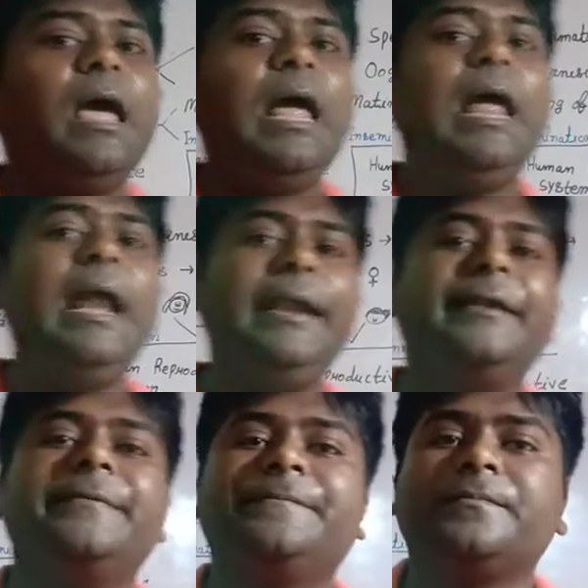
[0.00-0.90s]

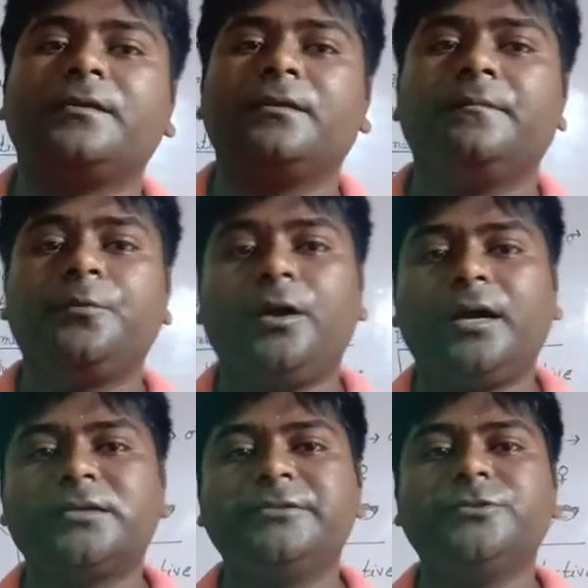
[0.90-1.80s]
and
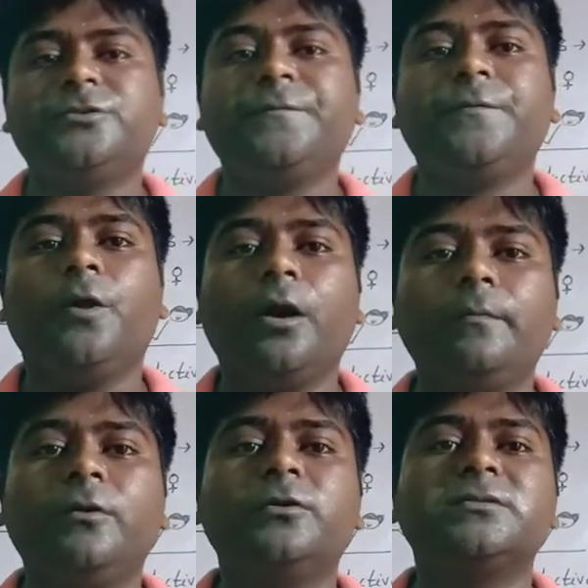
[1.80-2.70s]
production of
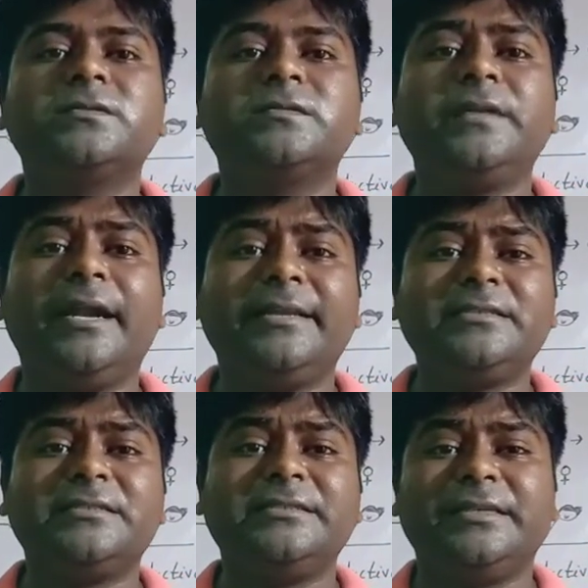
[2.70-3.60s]
hormones, that
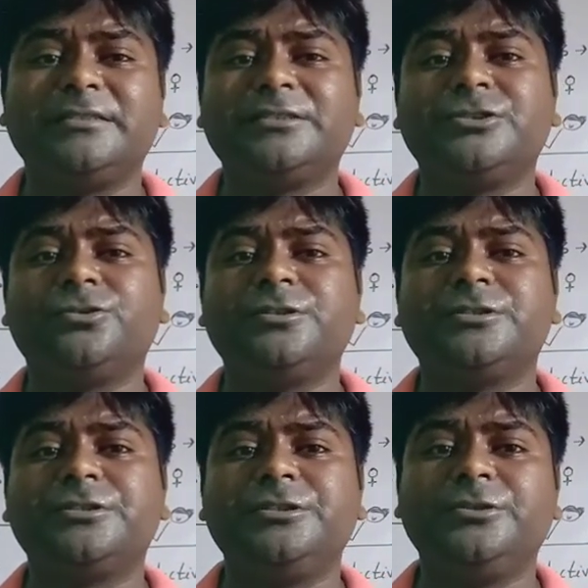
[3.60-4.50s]
is
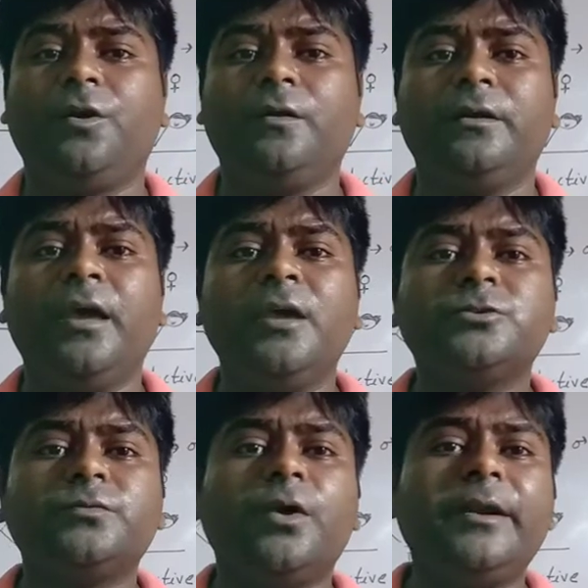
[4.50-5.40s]
testosterone.
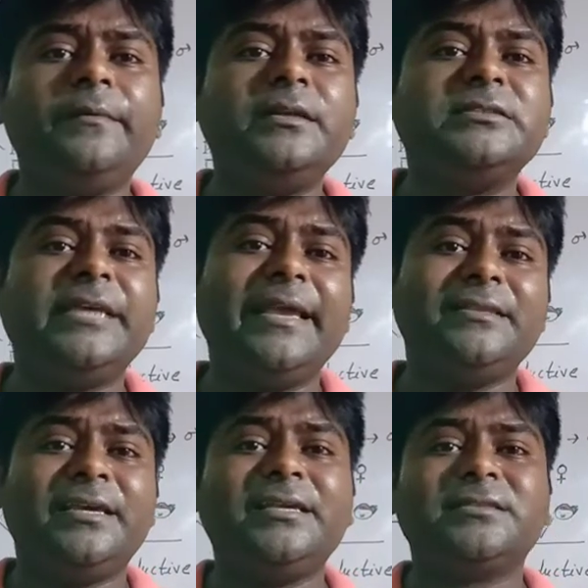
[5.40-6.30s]
So whatever
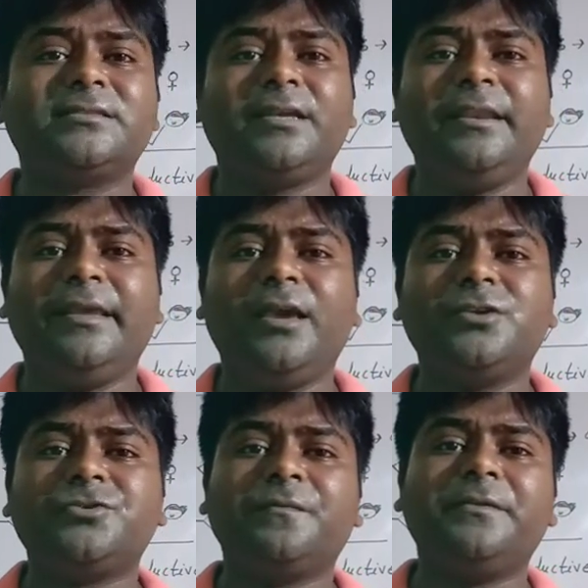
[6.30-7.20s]
changes in
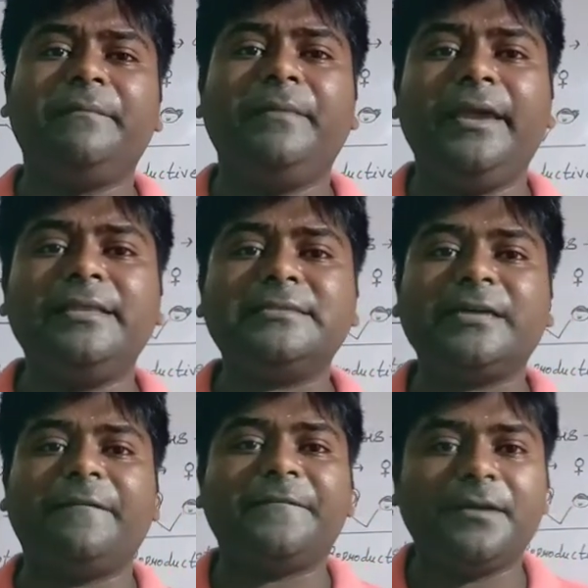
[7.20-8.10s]
case of the males
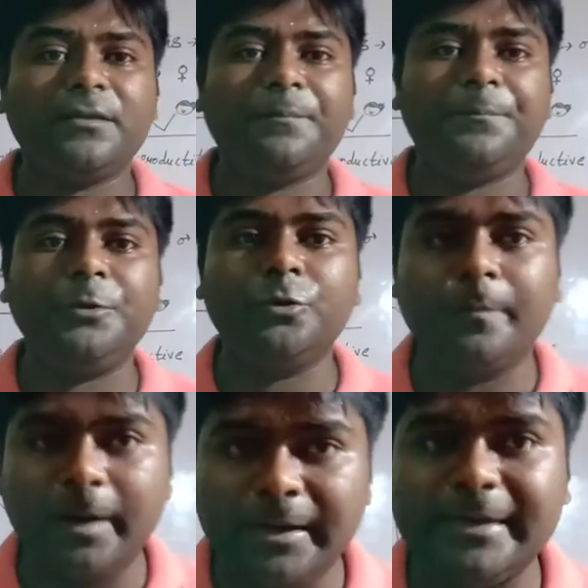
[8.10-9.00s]
after the
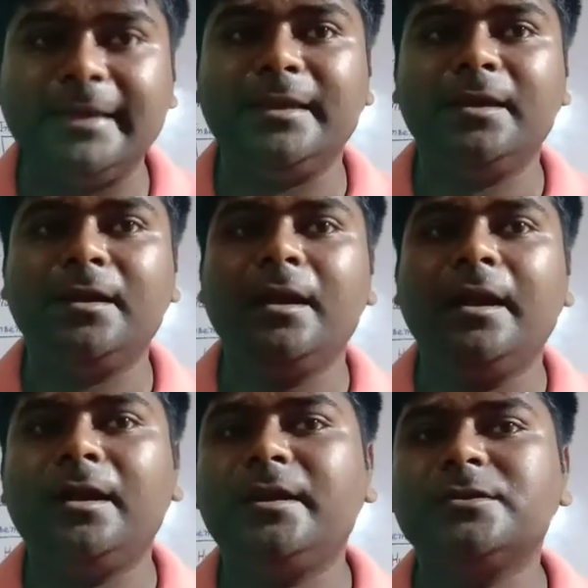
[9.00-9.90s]
puberty,
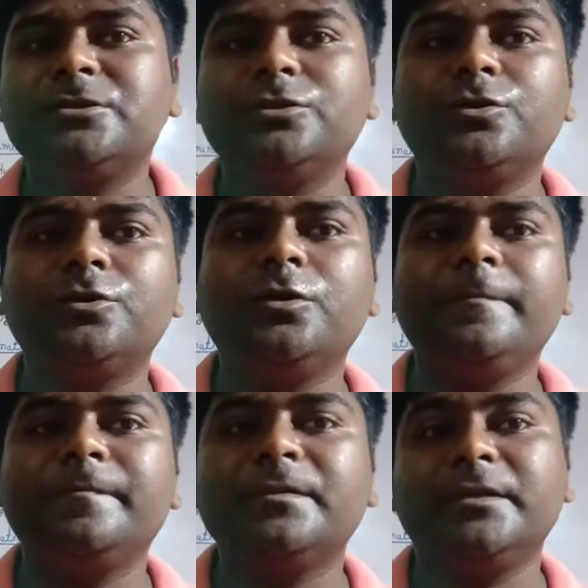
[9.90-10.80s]
it is due
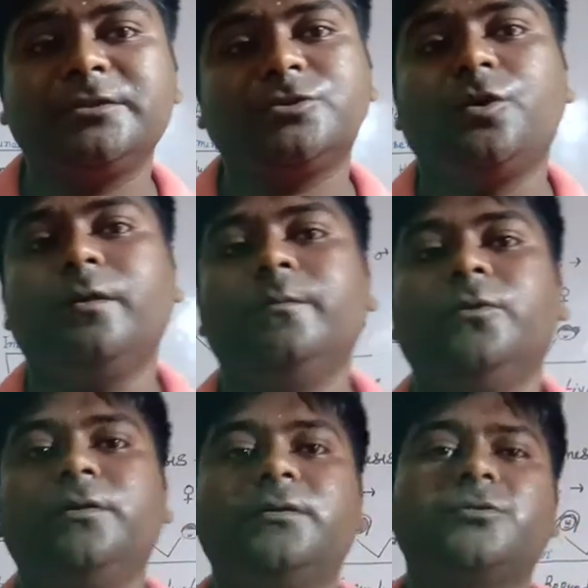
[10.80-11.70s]
to this
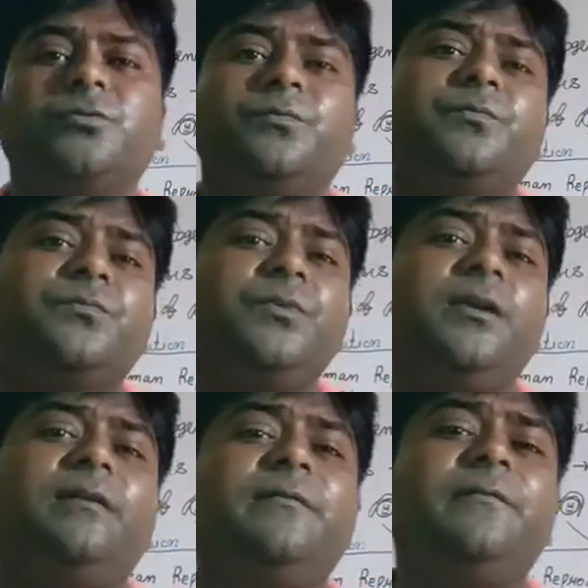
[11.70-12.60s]
hormone. So we
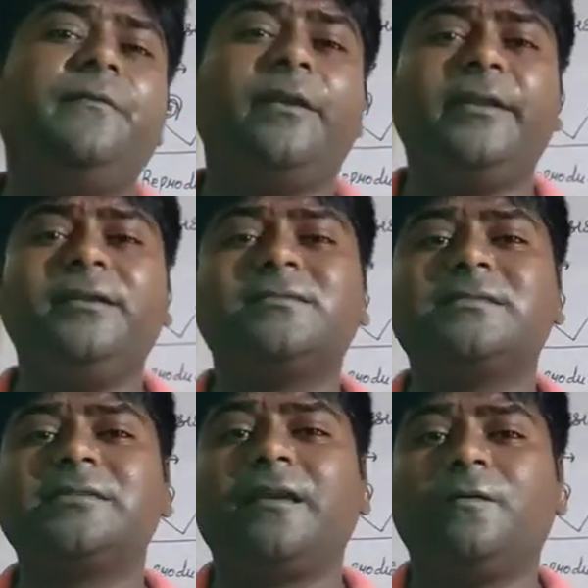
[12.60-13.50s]
have a
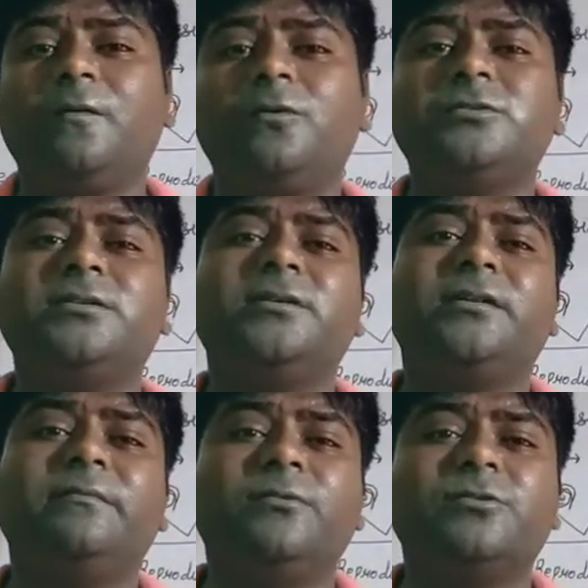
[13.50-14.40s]
various psychological
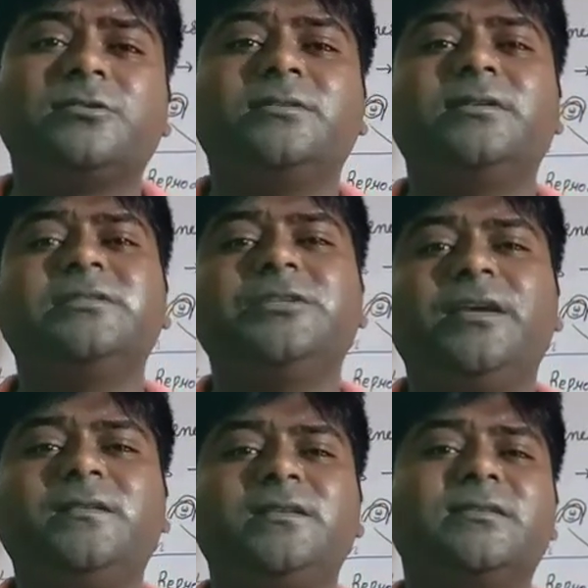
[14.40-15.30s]
emotional
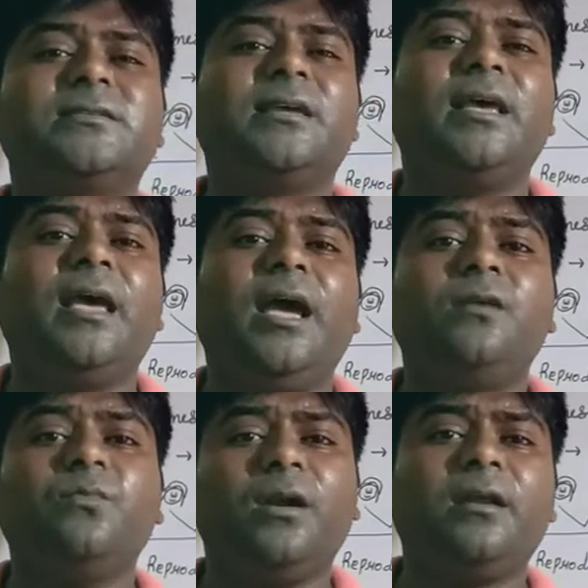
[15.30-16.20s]
changes,
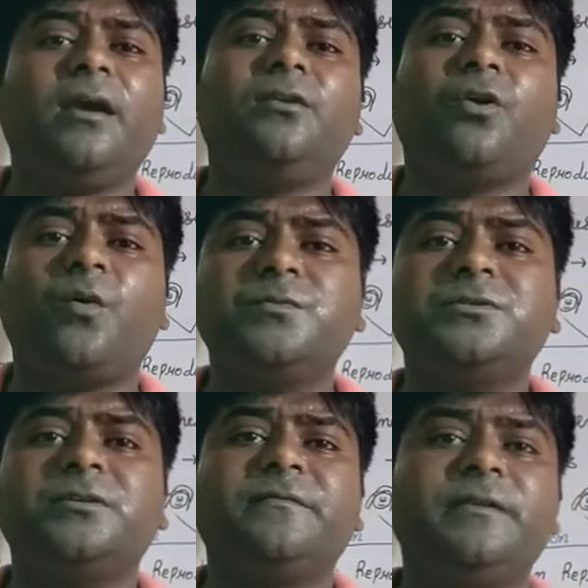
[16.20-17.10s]
and one can
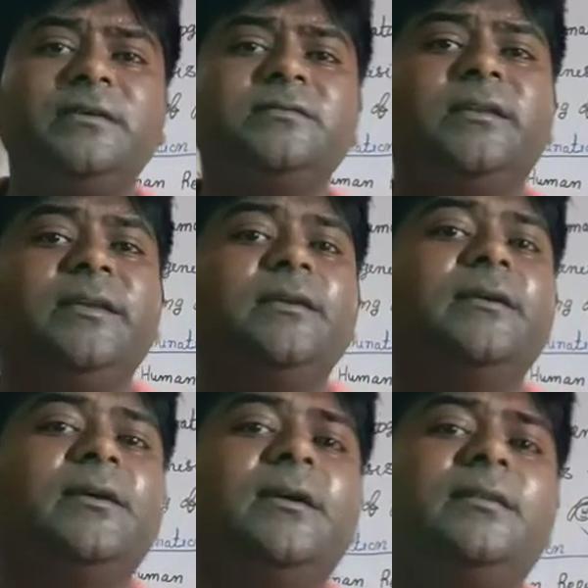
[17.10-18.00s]
observe
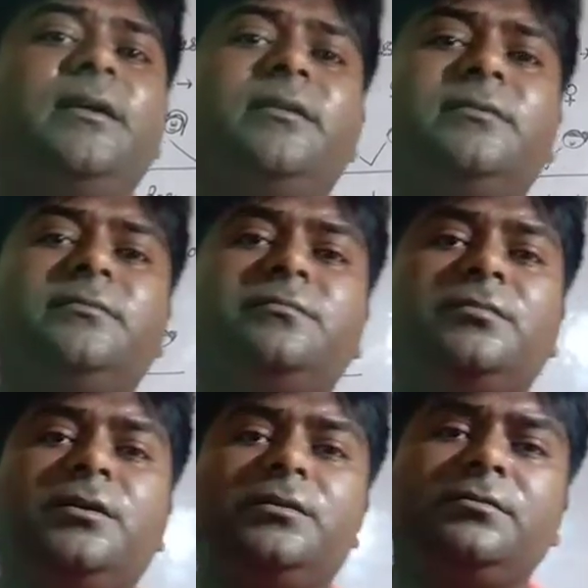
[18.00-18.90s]
easily that
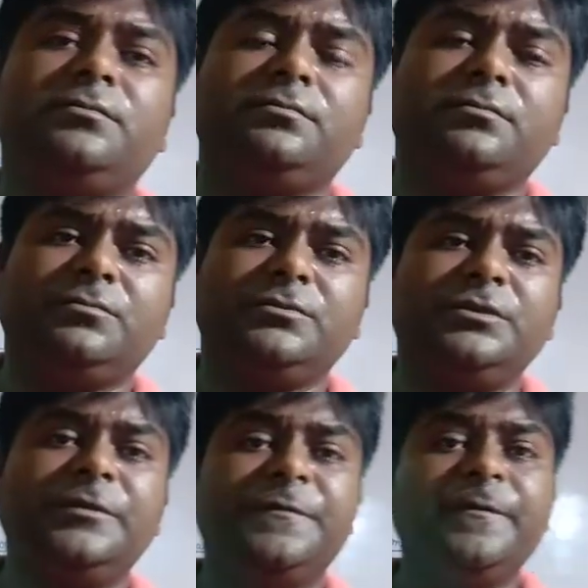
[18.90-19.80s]

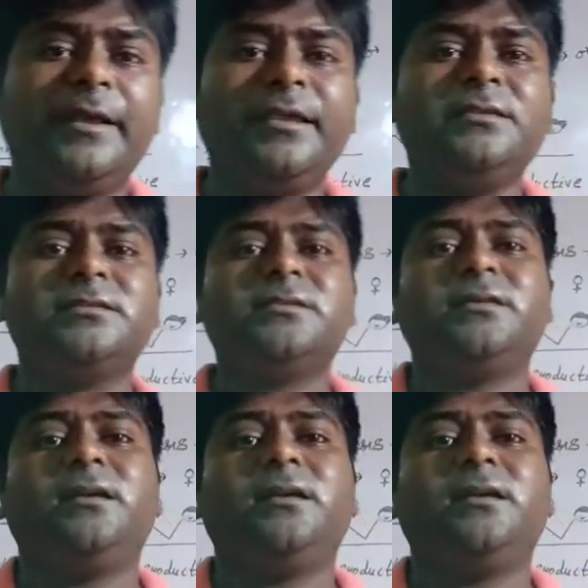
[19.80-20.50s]
difference